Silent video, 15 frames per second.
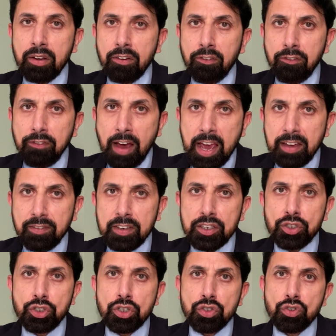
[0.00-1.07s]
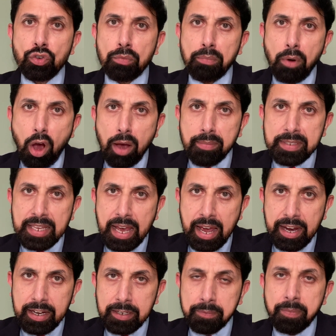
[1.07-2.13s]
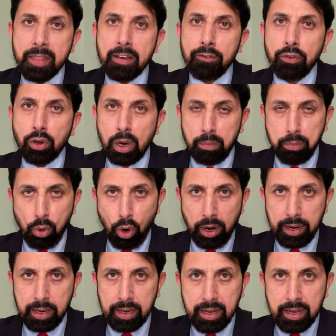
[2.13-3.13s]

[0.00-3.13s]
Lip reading: 5 inches to mom's height for a boy.